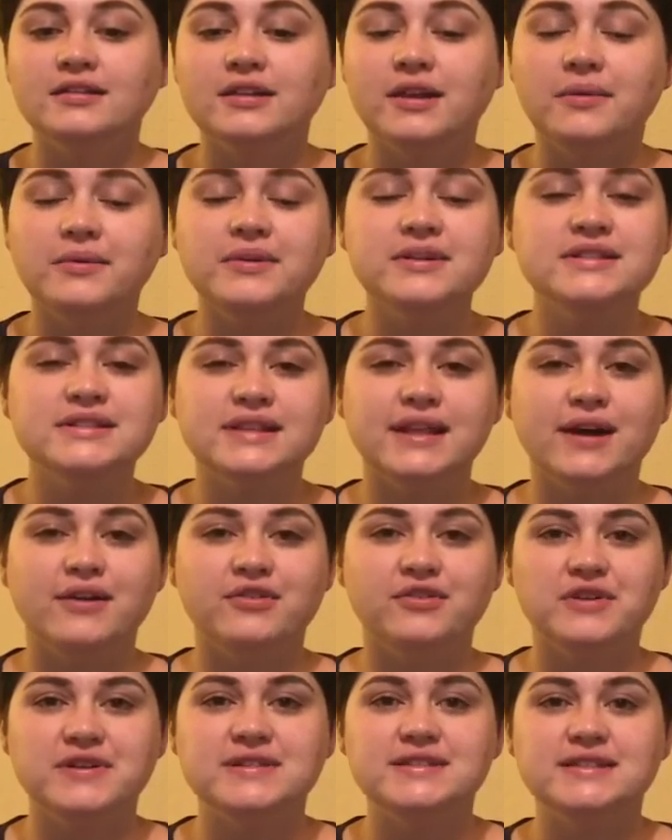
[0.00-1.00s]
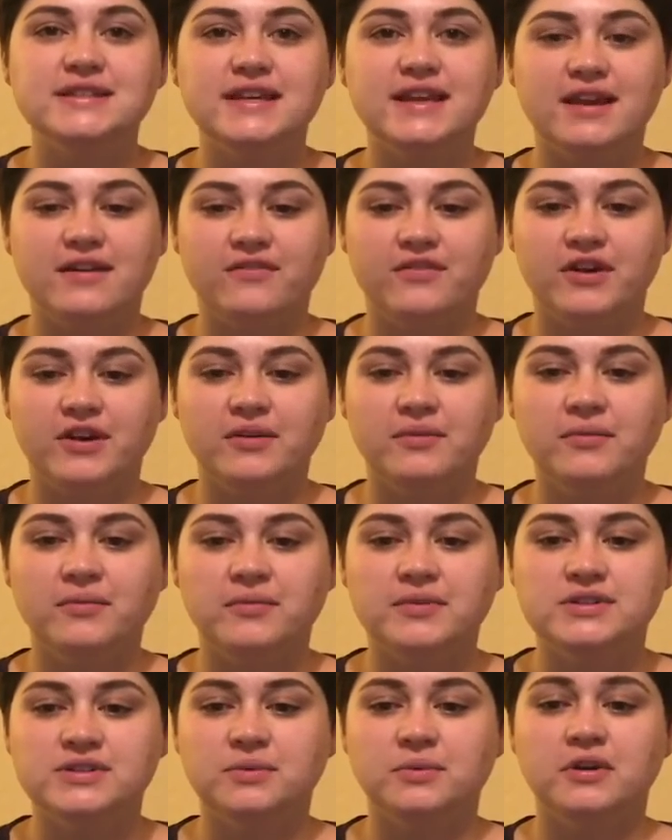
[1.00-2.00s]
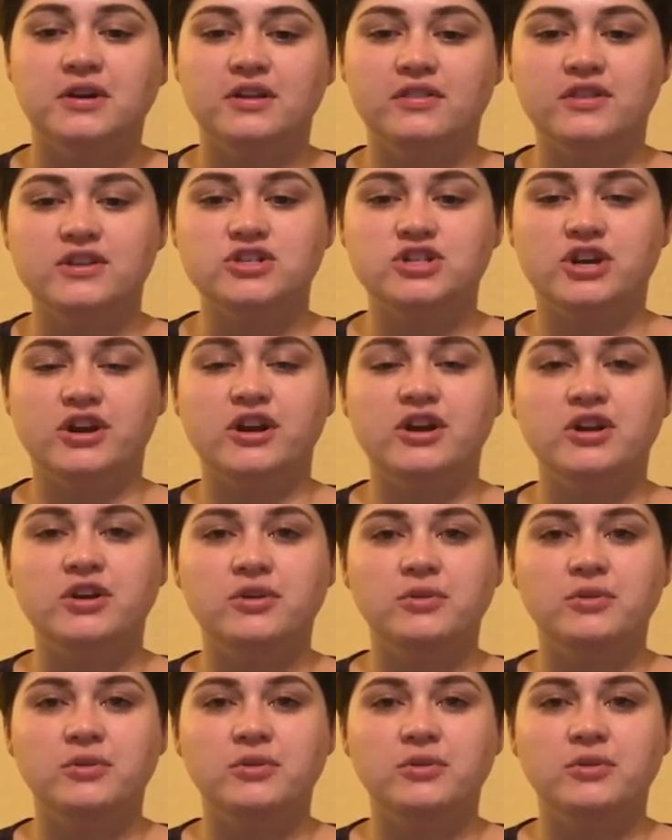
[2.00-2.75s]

Lois Lowry's The Giver was awarded the John